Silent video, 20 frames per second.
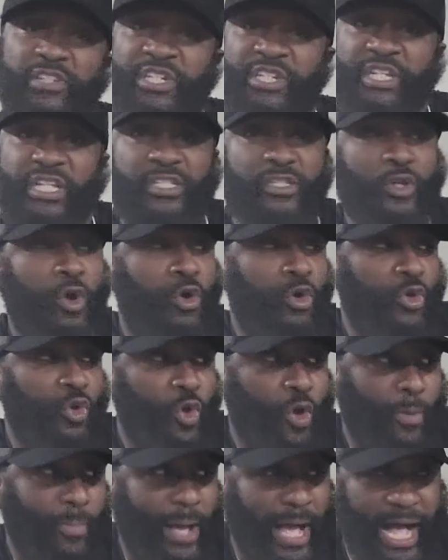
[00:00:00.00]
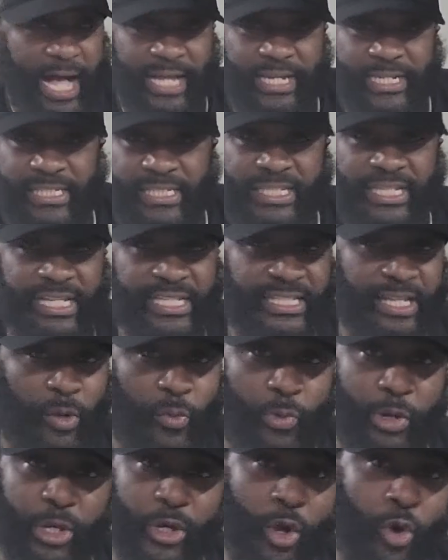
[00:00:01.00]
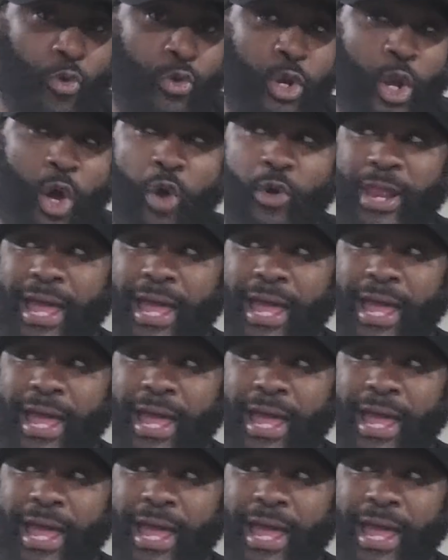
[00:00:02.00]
shit's going on behind the scenes that we don't know.